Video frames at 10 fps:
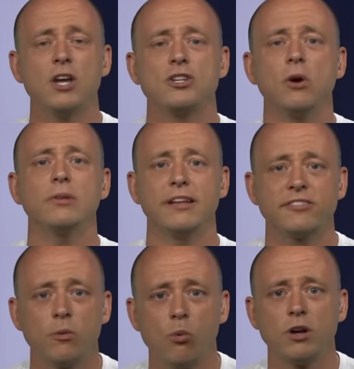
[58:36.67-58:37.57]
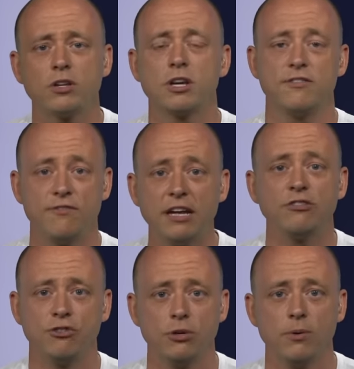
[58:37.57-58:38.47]
Don't let someone
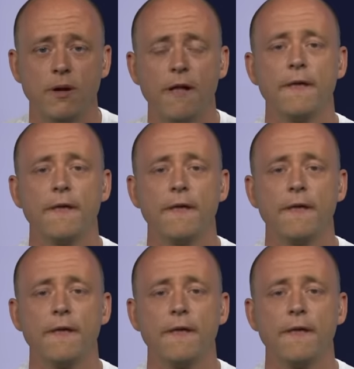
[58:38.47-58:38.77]
convince you